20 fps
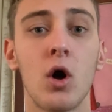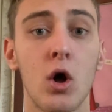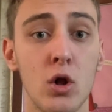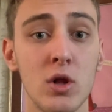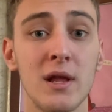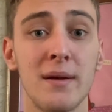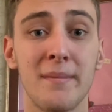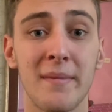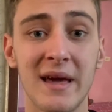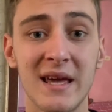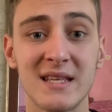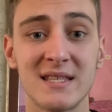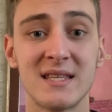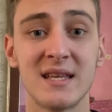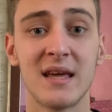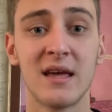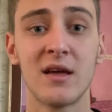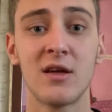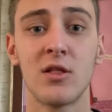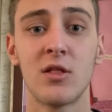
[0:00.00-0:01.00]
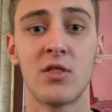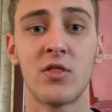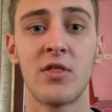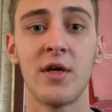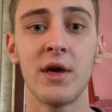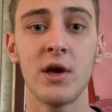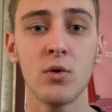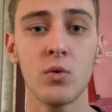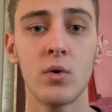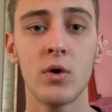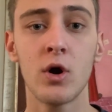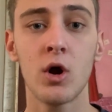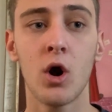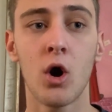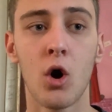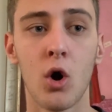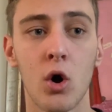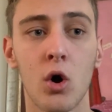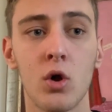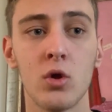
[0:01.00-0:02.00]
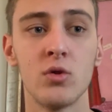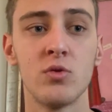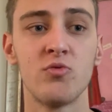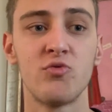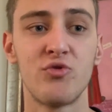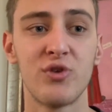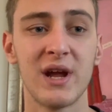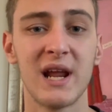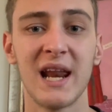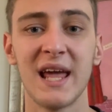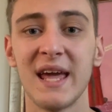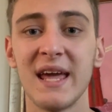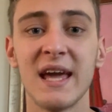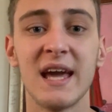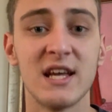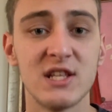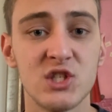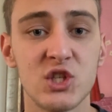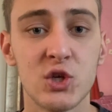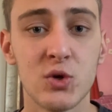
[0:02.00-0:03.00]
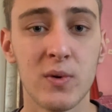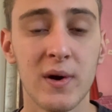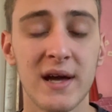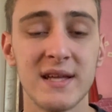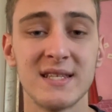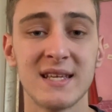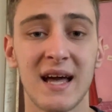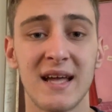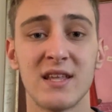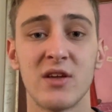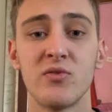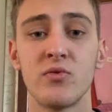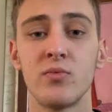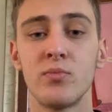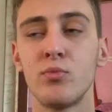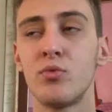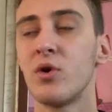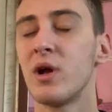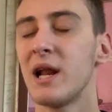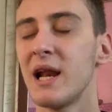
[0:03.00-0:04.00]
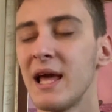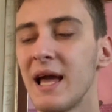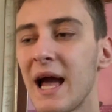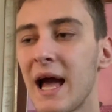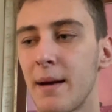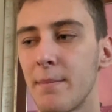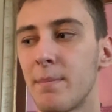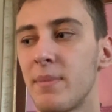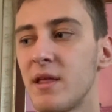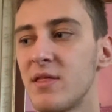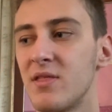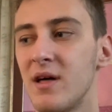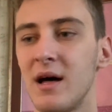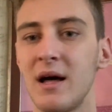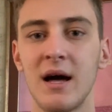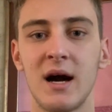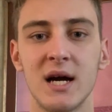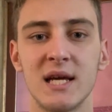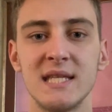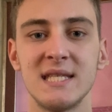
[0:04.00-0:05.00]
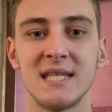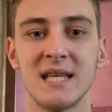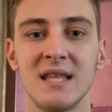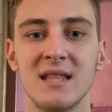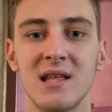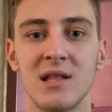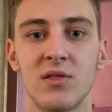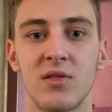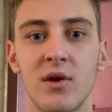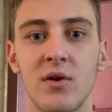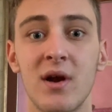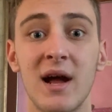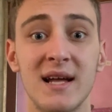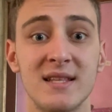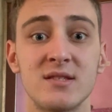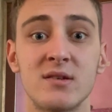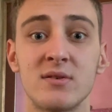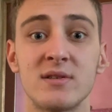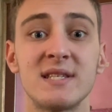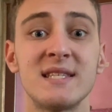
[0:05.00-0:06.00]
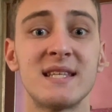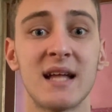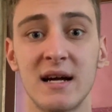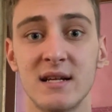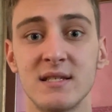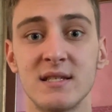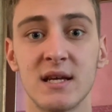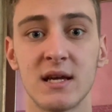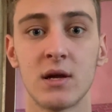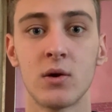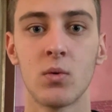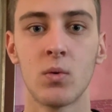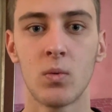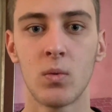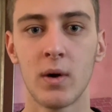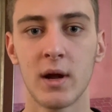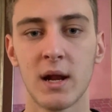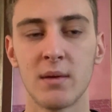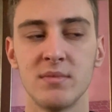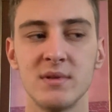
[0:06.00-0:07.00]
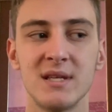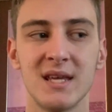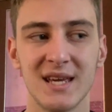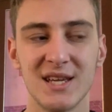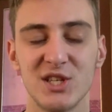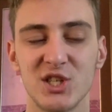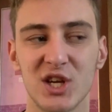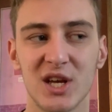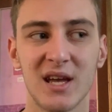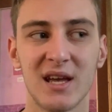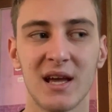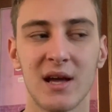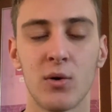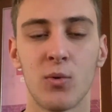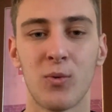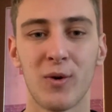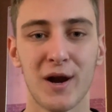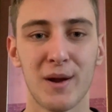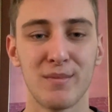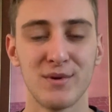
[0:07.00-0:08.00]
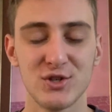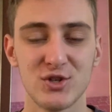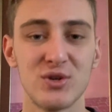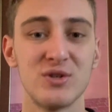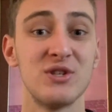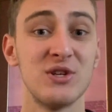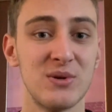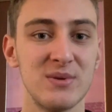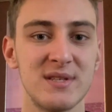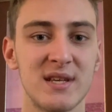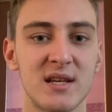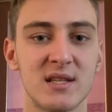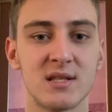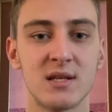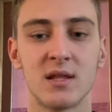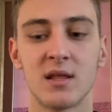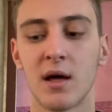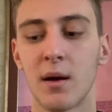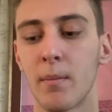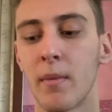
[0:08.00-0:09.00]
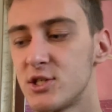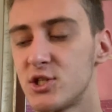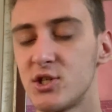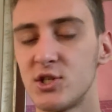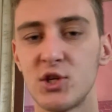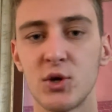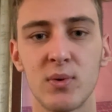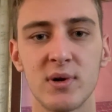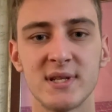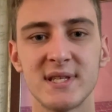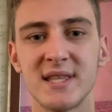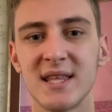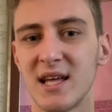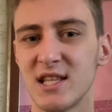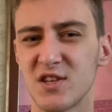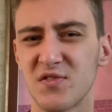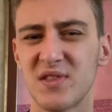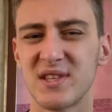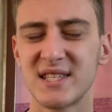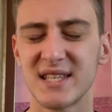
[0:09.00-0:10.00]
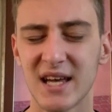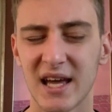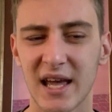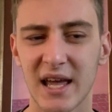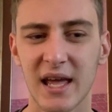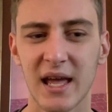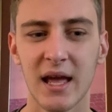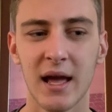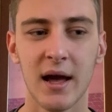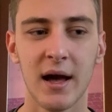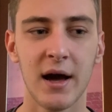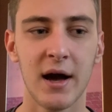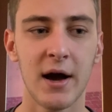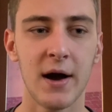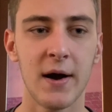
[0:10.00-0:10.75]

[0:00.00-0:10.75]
all amazing. They were all really into it, and I'm really happy that I see that they're understanding what I'm teaching, what I'm introducing to them. Towards the end of the day,